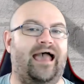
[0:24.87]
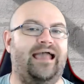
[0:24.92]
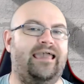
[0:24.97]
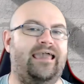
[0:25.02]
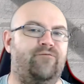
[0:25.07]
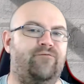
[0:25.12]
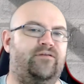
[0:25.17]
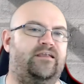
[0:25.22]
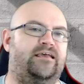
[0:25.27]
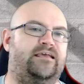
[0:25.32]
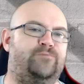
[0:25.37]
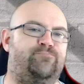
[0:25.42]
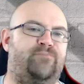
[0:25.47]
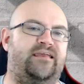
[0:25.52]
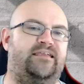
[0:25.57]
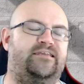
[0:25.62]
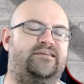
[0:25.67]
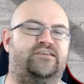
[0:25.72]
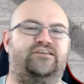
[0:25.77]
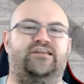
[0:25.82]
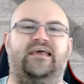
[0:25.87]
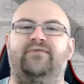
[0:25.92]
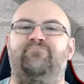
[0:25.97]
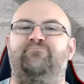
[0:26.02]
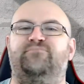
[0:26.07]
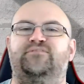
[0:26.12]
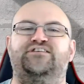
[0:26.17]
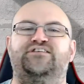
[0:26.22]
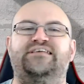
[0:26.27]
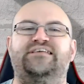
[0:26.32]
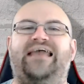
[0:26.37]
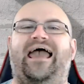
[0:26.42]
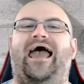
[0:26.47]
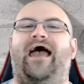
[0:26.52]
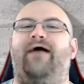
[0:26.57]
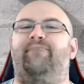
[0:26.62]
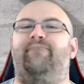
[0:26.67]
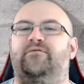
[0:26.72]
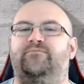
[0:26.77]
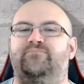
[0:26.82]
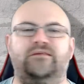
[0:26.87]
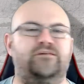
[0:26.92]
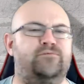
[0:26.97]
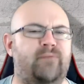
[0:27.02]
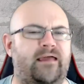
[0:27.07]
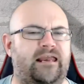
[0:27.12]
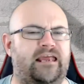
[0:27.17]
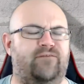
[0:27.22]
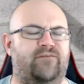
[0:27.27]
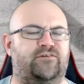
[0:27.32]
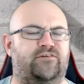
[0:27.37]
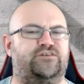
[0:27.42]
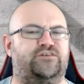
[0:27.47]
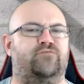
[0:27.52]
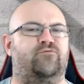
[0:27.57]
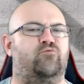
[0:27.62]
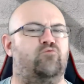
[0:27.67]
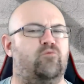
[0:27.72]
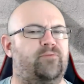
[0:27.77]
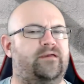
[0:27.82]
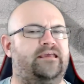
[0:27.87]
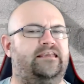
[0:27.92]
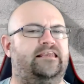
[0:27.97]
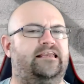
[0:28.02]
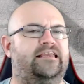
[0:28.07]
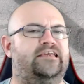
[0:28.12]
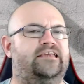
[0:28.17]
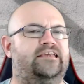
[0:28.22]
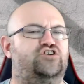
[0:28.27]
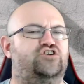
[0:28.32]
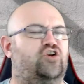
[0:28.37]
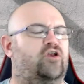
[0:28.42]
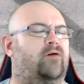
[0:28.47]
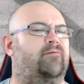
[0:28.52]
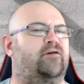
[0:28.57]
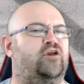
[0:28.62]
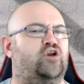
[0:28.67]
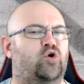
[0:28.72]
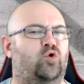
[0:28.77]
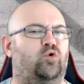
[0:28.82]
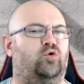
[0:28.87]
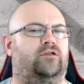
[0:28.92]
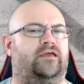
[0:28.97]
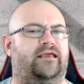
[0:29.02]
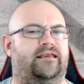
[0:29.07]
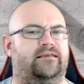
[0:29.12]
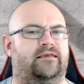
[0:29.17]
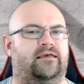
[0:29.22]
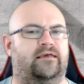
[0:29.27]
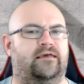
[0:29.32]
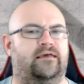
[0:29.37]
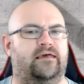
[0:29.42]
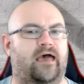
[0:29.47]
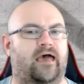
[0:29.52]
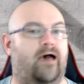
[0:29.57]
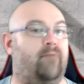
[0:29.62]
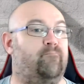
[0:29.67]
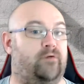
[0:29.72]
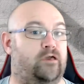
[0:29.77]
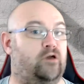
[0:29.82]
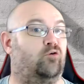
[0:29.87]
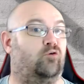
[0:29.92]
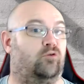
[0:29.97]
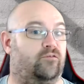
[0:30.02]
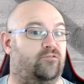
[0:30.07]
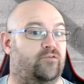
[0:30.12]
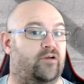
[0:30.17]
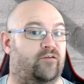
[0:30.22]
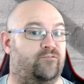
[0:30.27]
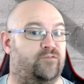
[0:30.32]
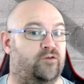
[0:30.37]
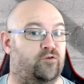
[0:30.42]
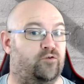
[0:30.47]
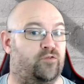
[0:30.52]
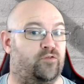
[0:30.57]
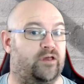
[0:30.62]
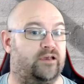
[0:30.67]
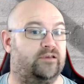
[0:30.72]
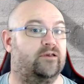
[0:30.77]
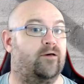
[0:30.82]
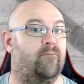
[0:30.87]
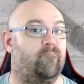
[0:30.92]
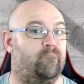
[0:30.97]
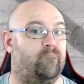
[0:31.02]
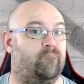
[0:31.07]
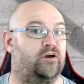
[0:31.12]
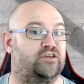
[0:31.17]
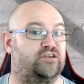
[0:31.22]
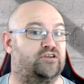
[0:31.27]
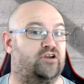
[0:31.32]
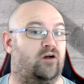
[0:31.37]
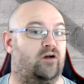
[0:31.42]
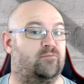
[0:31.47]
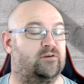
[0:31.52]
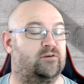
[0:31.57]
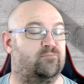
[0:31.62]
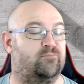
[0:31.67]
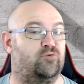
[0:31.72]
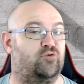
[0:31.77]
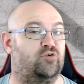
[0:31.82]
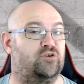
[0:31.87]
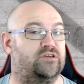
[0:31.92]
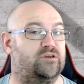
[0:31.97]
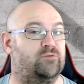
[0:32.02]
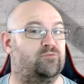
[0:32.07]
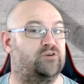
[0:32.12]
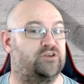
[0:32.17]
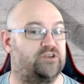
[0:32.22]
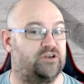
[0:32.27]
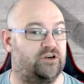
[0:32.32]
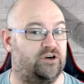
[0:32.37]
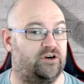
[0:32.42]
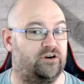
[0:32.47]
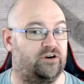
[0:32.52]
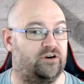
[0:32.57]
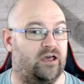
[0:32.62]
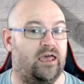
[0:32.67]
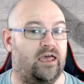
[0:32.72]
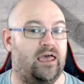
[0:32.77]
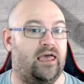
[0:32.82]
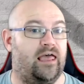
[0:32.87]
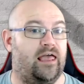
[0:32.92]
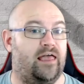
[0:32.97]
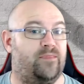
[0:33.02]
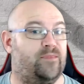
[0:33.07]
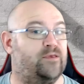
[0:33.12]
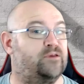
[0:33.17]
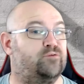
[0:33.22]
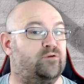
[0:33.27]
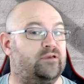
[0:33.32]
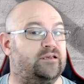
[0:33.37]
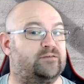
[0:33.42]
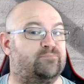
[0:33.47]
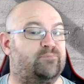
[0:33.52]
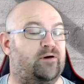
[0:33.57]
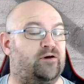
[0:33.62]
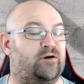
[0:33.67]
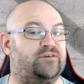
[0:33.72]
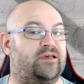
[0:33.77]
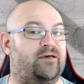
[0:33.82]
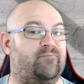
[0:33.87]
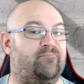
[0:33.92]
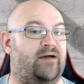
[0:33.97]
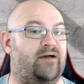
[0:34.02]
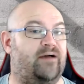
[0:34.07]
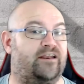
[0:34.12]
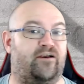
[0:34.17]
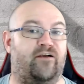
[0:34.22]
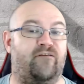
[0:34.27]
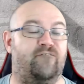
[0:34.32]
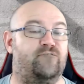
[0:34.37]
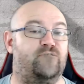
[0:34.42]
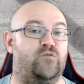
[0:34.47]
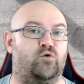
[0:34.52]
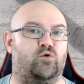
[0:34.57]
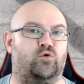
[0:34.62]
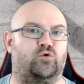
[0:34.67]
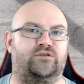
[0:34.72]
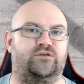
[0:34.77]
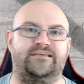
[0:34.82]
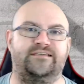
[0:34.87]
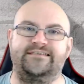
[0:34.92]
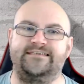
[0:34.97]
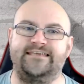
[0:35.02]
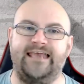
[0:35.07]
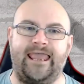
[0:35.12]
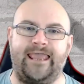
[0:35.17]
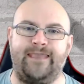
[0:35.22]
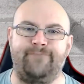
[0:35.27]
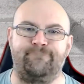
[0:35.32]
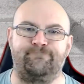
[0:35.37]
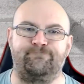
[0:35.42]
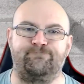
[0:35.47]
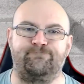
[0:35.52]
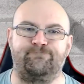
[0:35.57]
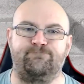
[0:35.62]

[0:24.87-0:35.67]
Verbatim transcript: And given it has been such a scam, as many of us have repeatedly stood up and called it, and being called a fair few things by Starmer supporters in return, this will expose that matter for all to see.